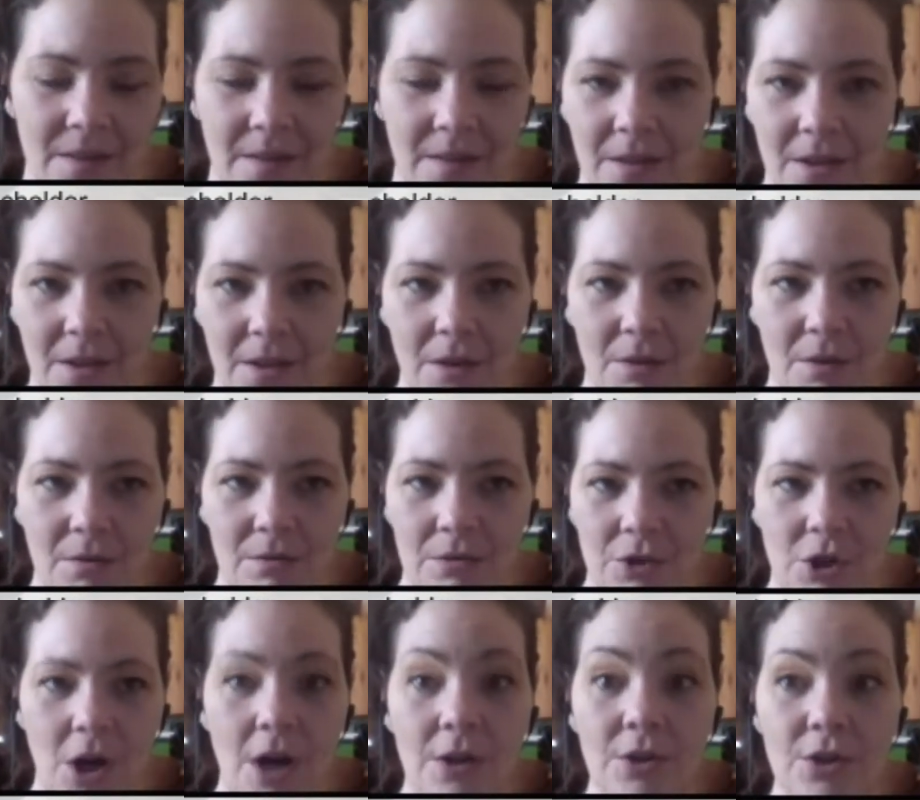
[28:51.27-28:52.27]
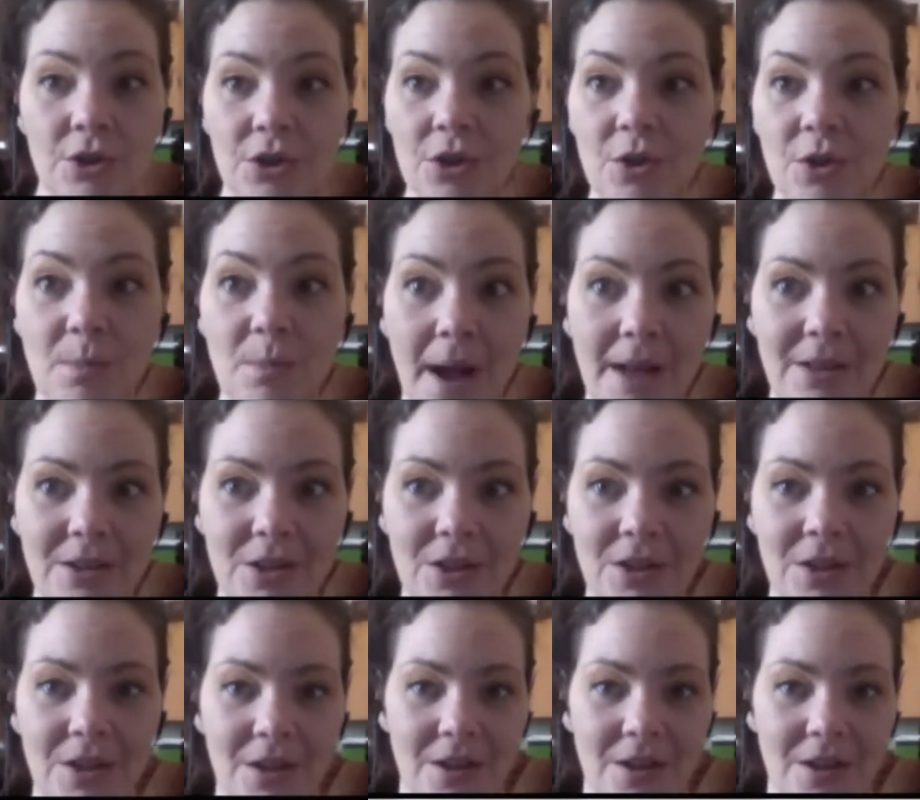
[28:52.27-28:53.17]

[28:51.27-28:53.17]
you know, charged too much.